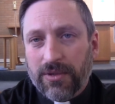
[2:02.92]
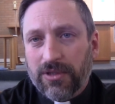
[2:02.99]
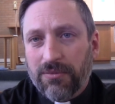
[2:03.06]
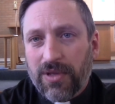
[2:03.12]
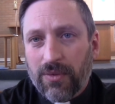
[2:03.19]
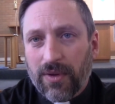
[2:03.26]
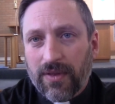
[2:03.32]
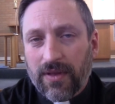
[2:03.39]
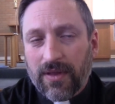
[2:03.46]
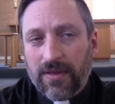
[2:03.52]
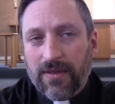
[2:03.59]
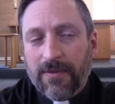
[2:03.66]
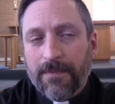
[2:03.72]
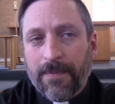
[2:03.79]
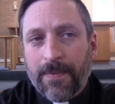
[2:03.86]
to be with
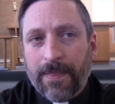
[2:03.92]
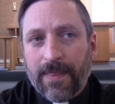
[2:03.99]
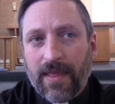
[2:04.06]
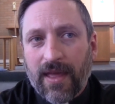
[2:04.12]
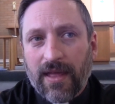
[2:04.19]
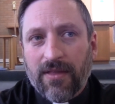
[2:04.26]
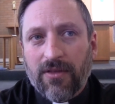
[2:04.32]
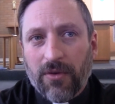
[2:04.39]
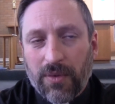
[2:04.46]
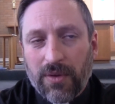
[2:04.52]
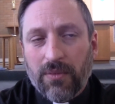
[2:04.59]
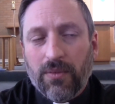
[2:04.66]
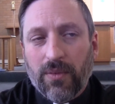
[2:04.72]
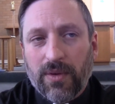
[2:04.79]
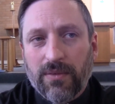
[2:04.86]
us. And so
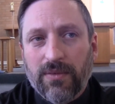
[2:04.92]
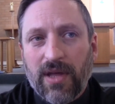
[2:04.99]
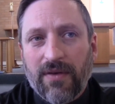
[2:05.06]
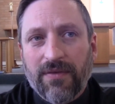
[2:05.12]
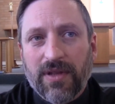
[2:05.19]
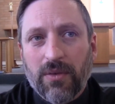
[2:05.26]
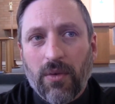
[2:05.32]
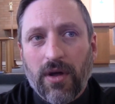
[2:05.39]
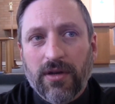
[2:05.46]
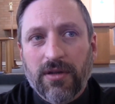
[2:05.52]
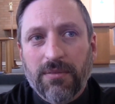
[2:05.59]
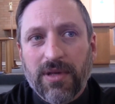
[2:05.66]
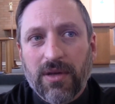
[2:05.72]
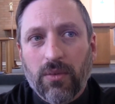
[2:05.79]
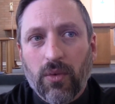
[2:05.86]
we definitely want to
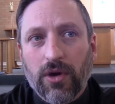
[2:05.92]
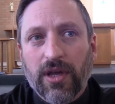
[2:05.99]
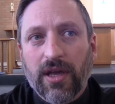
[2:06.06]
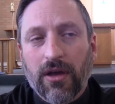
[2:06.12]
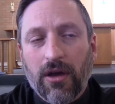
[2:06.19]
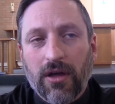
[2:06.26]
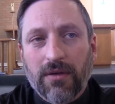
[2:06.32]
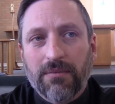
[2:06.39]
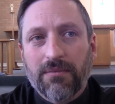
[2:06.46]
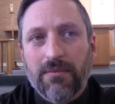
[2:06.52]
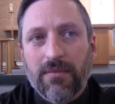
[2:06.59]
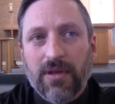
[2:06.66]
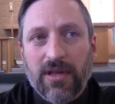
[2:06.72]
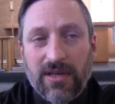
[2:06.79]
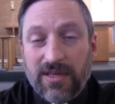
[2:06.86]
be working
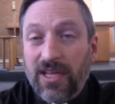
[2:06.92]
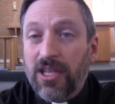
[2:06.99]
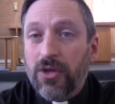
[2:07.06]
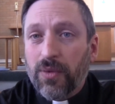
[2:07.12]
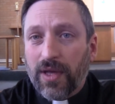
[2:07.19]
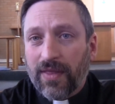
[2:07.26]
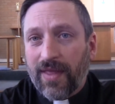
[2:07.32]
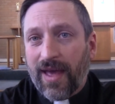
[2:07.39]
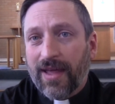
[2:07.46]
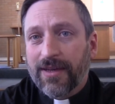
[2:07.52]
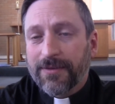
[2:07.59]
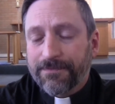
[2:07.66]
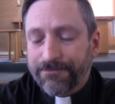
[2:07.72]
on continuing that.